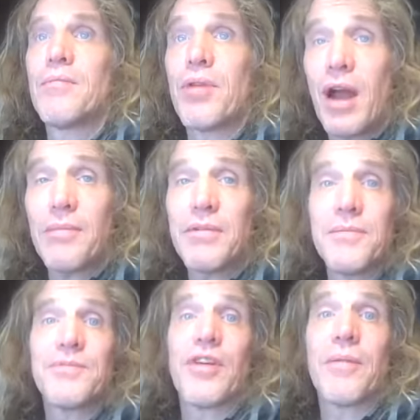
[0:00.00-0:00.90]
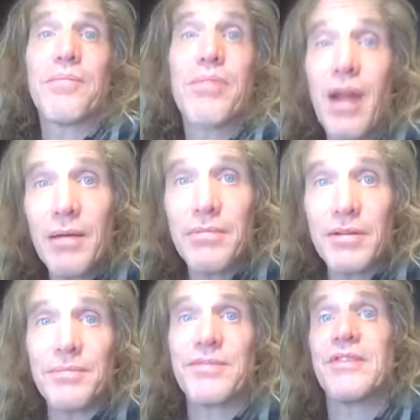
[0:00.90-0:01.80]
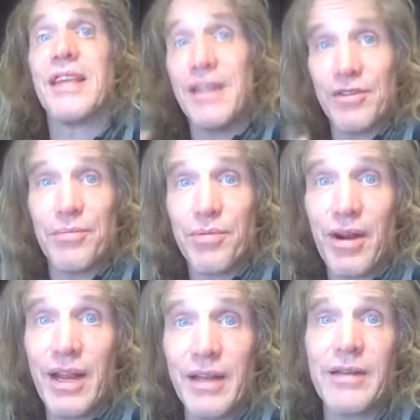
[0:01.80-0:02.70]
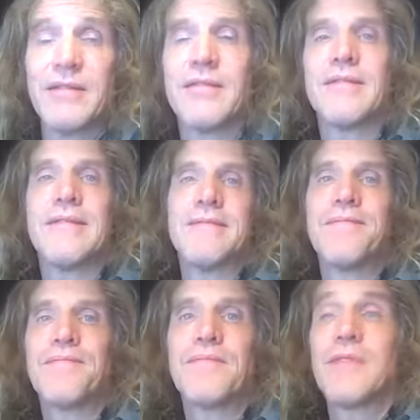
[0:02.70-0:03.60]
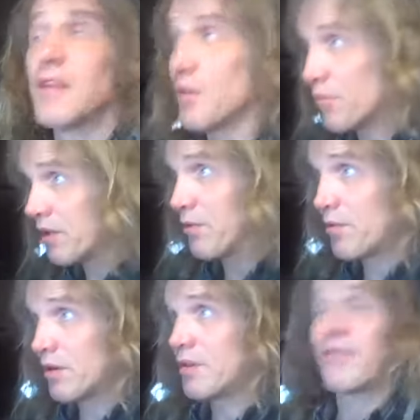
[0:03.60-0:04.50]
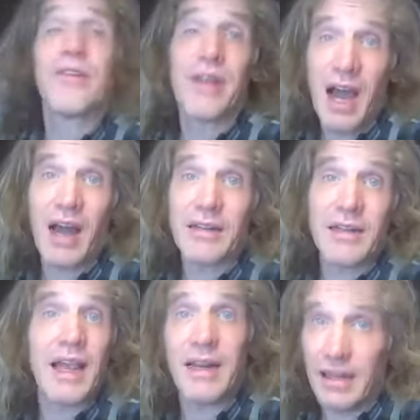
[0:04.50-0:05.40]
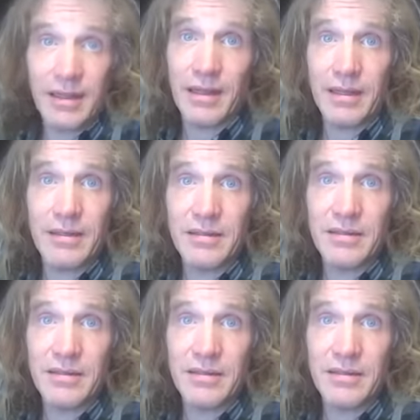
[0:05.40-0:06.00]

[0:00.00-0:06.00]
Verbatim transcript: Problems are problems in your brain. In the real world, they're not anything.